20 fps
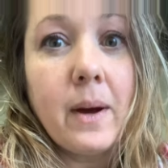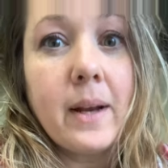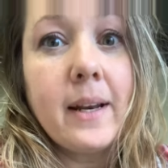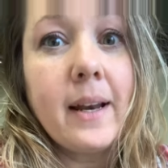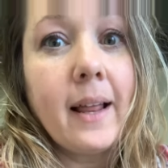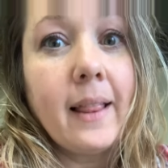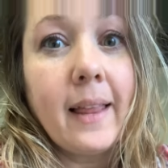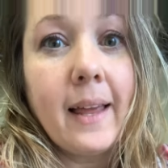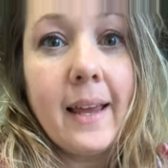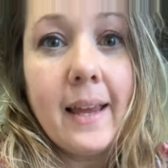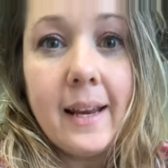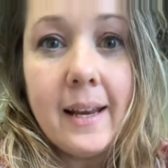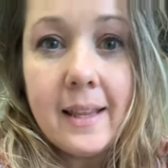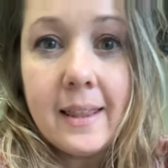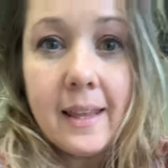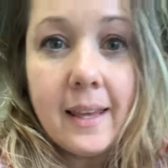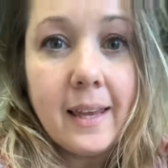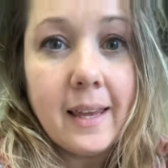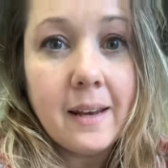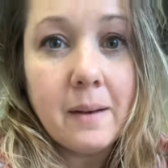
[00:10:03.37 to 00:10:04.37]
did I let
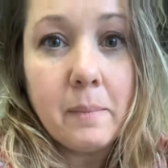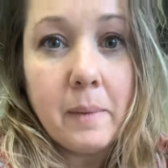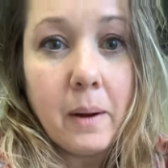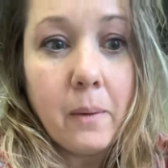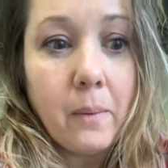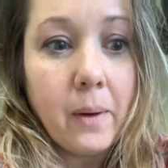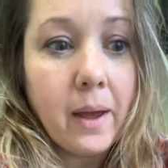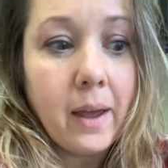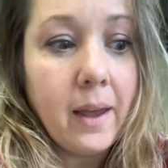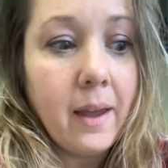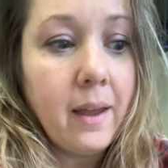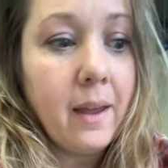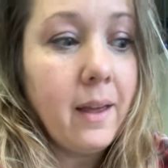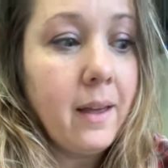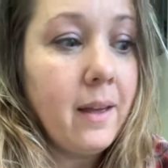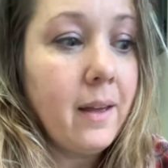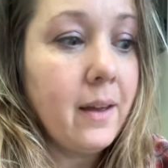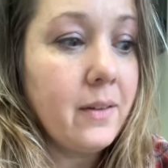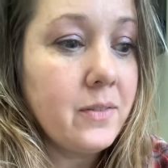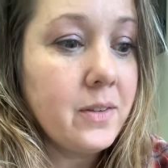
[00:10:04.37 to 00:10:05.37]
anything get in my way
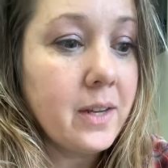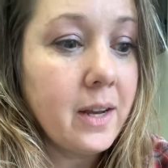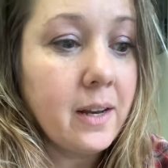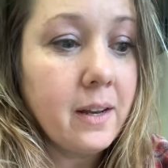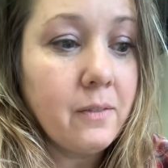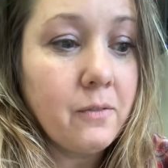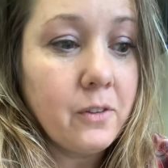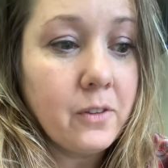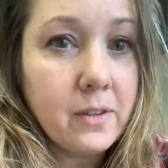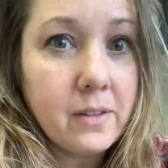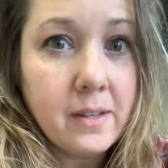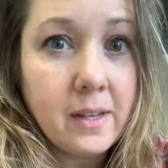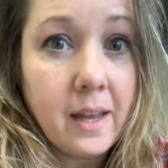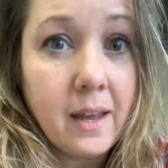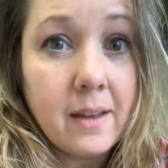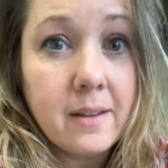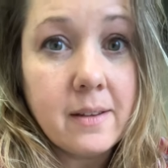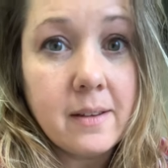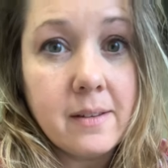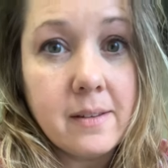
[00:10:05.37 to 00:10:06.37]
of studying for this
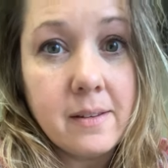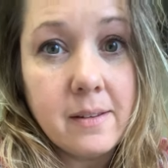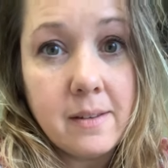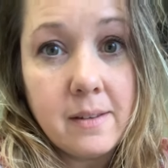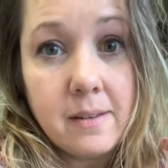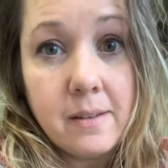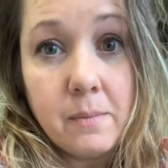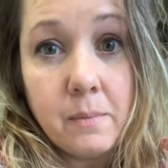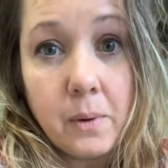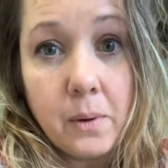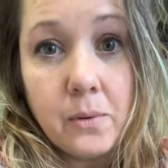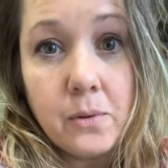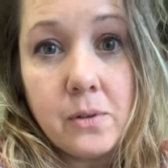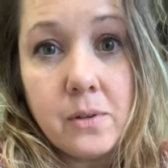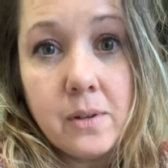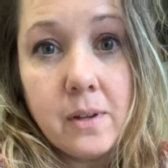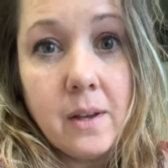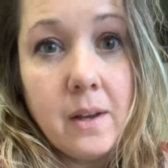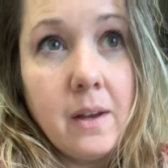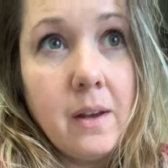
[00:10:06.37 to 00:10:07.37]
test? Because this is the
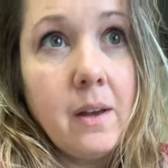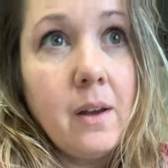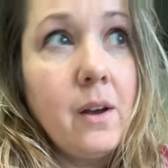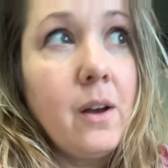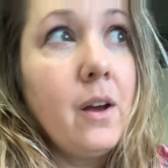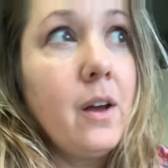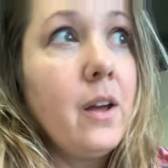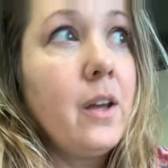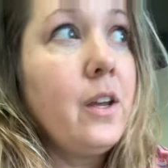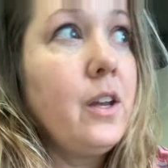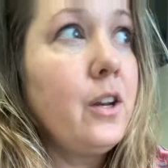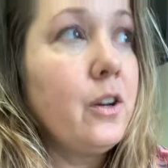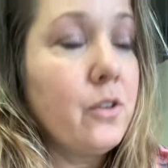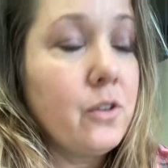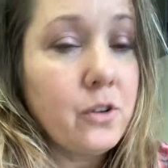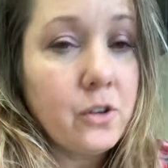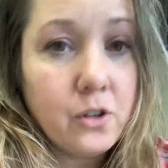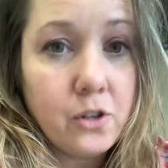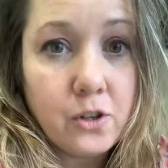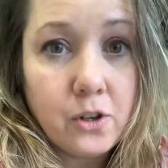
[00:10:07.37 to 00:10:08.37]
most,
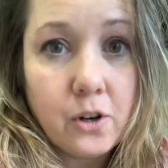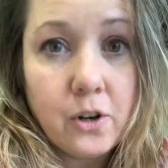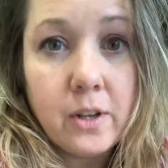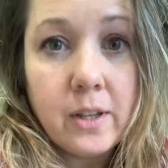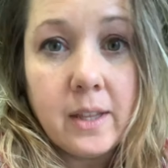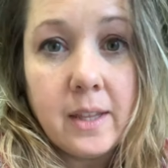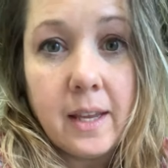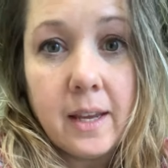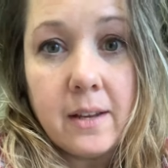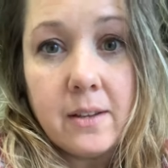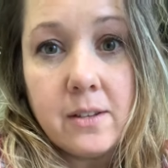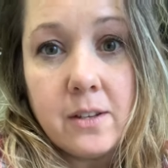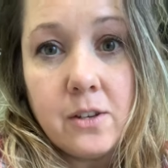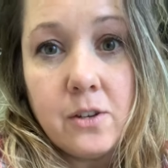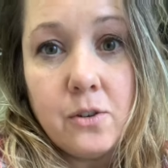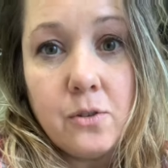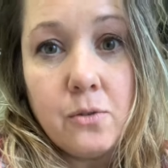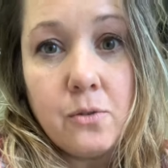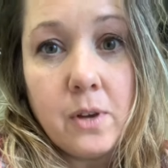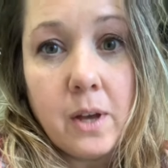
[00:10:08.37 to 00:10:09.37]
there's certain things that
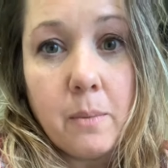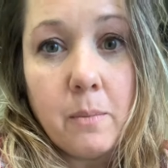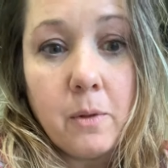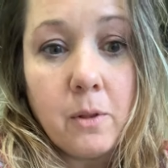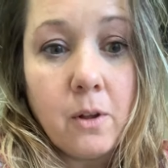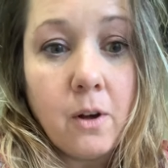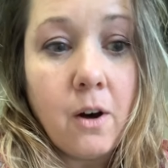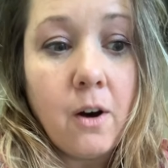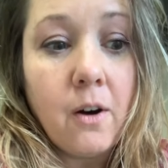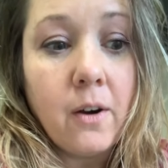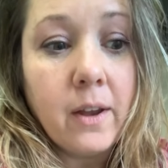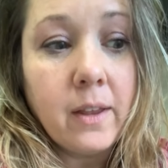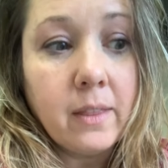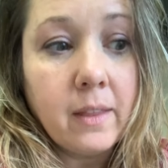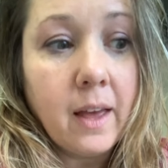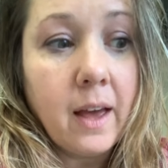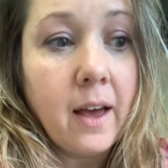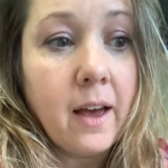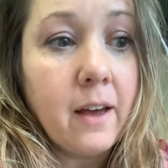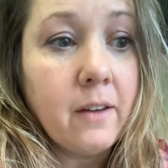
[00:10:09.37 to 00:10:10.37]
you come along in
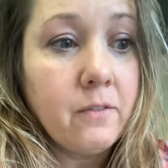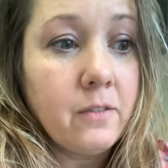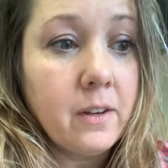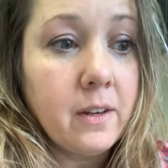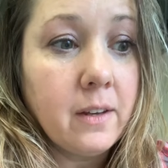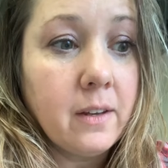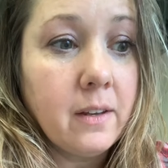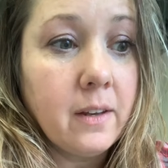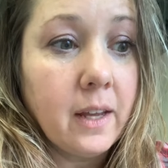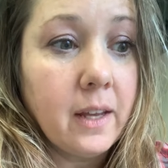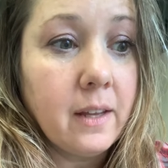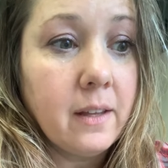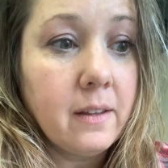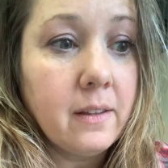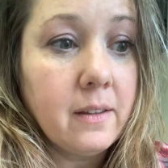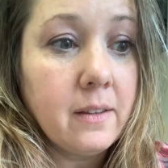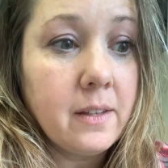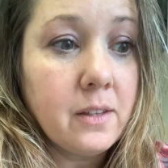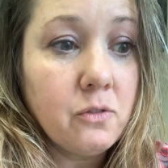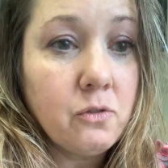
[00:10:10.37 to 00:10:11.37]
life, and
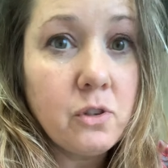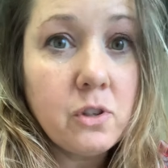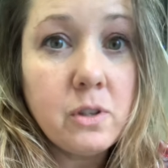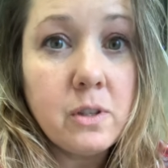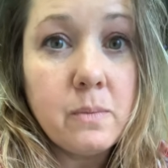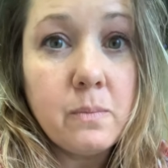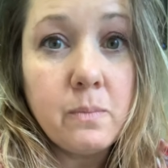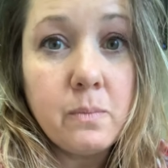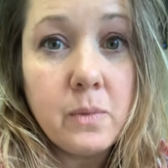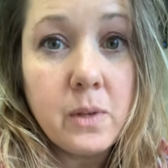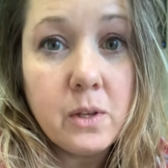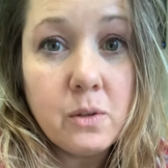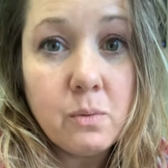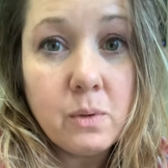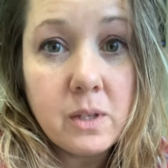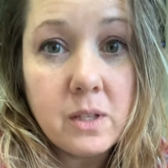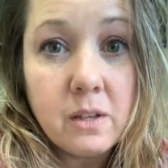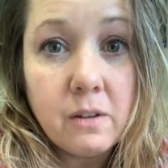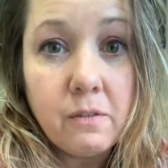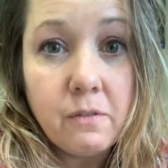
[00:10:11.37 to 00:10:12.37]
like this was
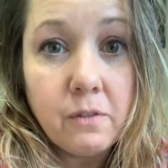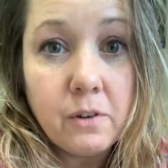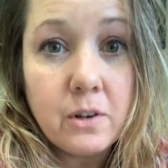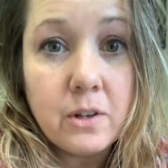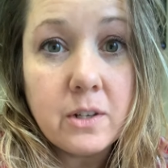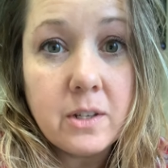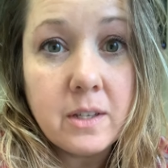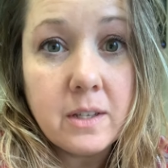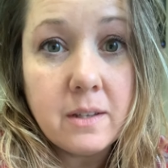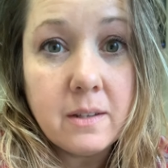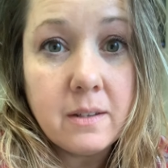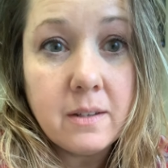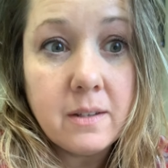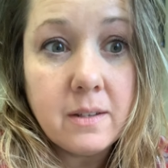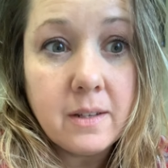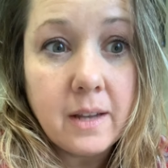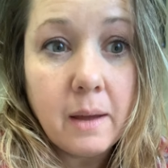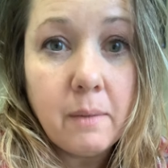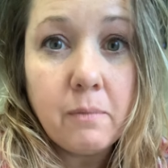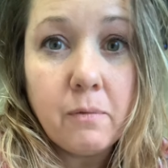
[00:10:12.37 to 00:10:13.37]
the first
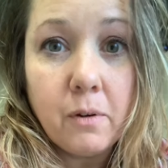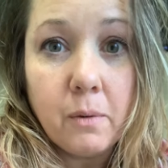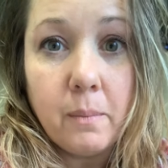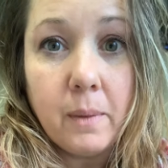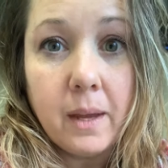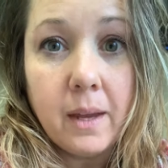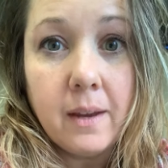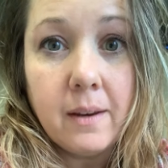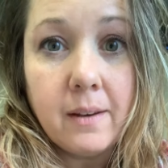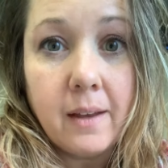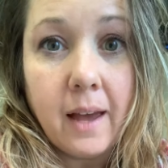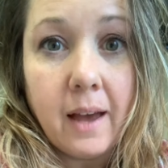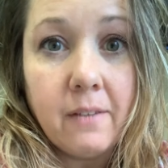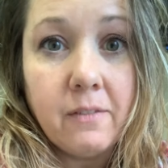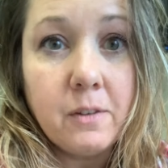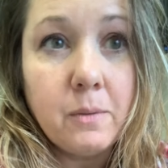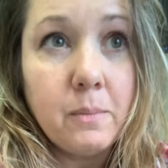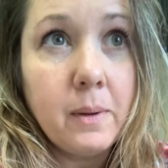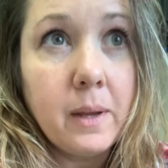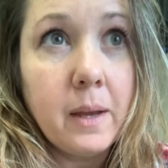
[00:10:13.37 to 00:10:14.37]
step for me to have
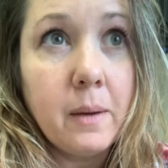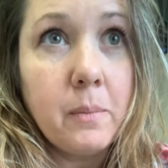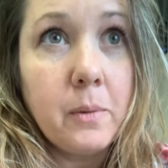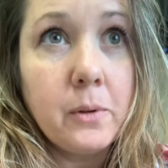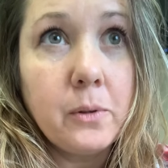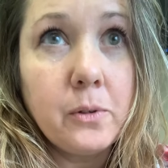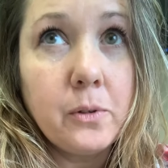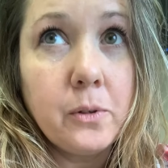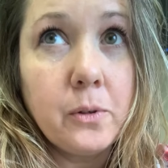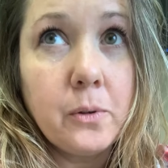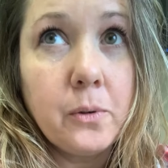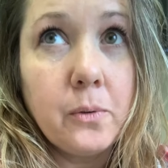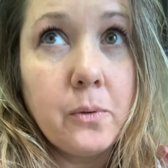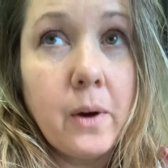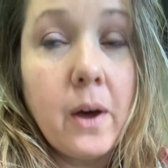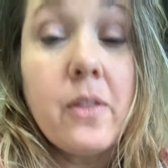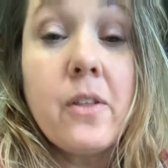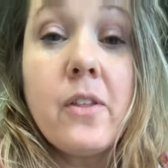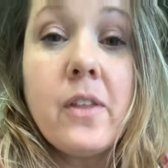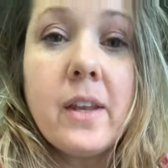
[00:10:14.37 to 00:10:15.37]
to be able to,
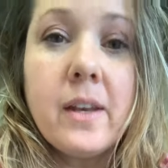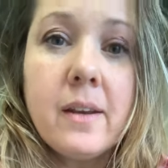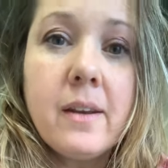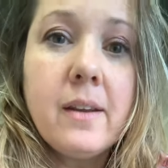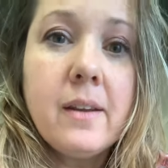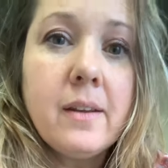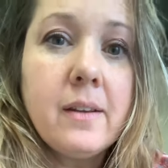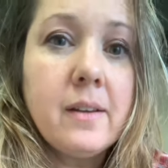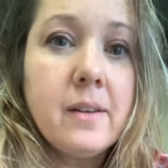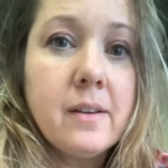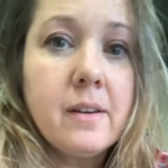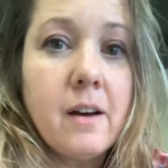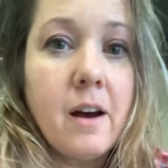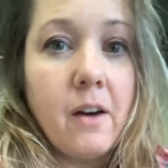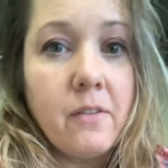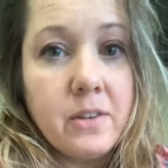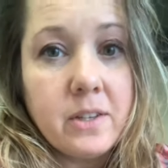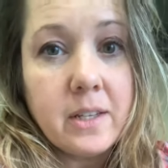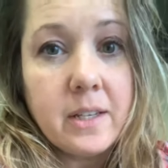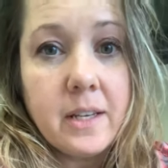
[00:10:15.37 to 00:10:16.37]
other than
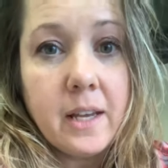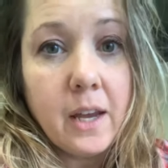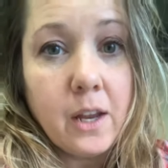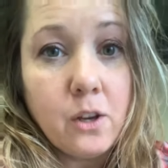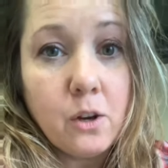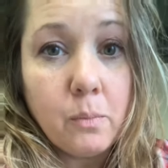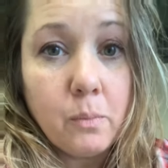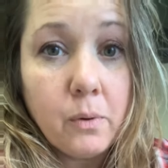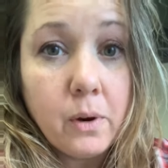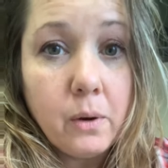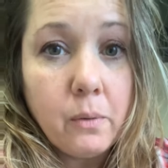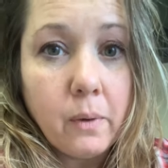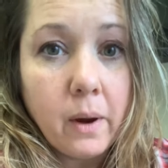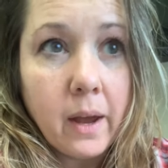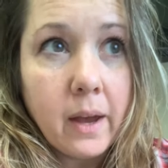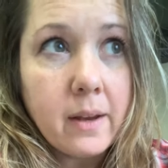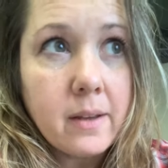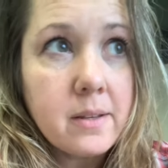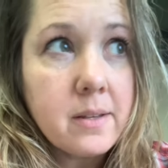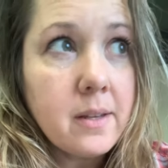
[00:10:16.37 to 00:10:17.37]
obviously taking your
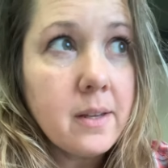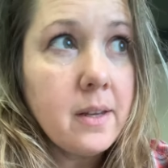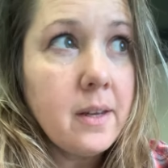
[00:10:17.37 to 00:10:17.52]
prereqs,